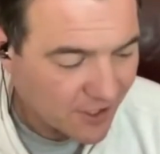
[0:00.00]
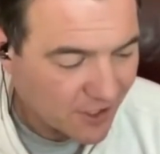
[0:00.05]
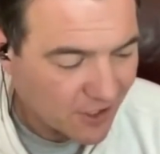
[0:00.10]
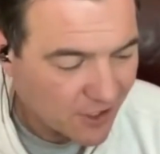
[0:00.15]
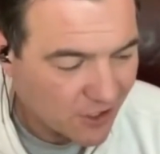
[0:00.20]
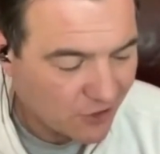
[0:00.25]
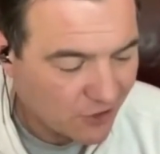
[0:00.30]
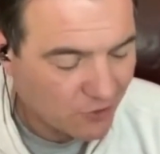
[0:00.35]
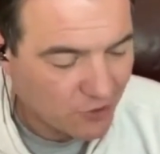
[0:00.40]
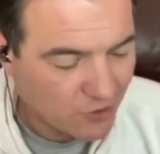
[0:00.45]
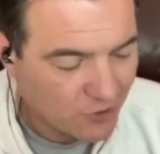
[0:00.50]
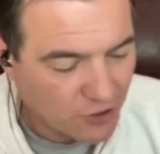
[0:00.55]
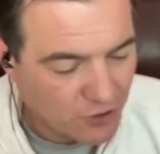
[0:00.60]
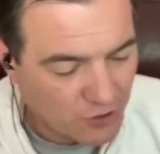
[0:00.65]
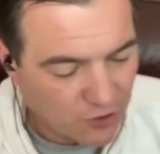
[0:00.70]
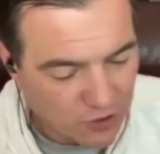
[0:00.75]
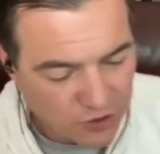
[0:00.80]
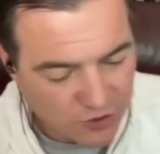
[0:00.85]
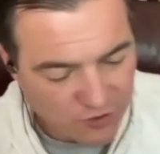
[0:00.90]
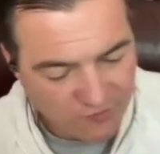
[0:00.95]
You know,
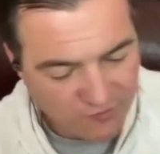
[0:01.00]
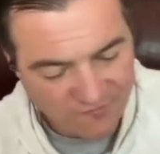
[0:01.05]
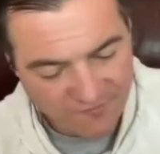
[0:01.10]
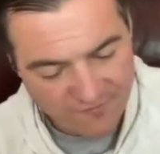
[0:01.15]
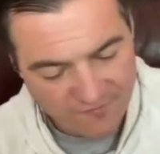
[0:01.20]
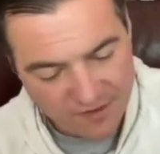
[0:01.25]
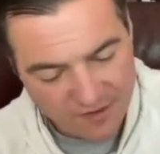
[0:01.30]
you've